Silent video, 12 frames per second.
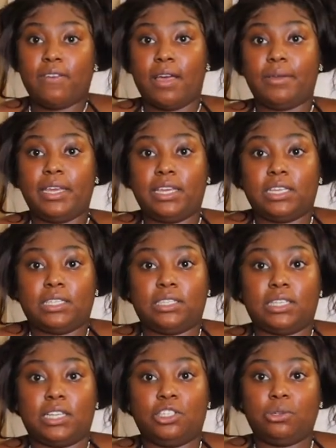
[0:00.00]
how it
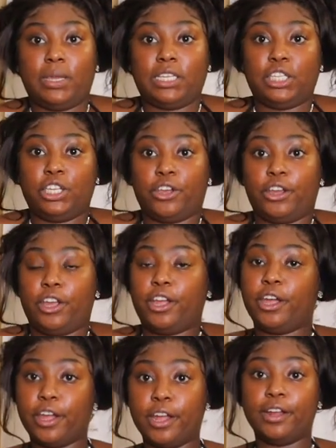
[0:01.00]
accentuates your
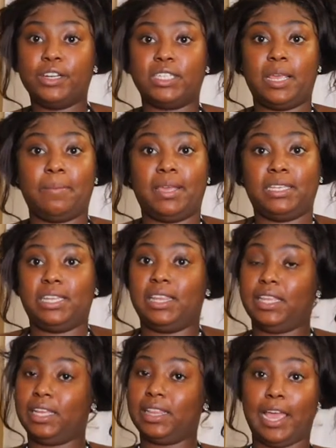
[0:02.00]
curves. It makes it
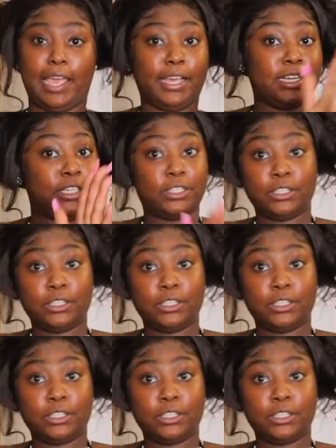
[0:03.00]
look like